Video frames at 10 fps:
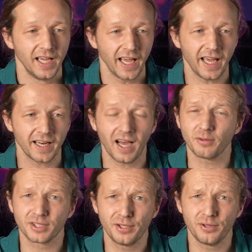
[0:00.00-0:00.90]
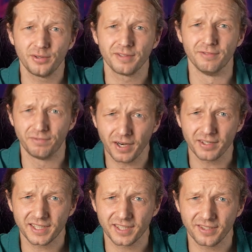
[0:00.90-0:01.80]
and I'll see you very
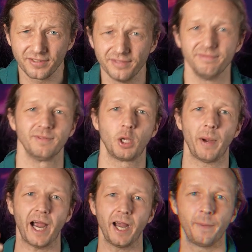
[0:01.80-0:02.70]
soon. Goodbye.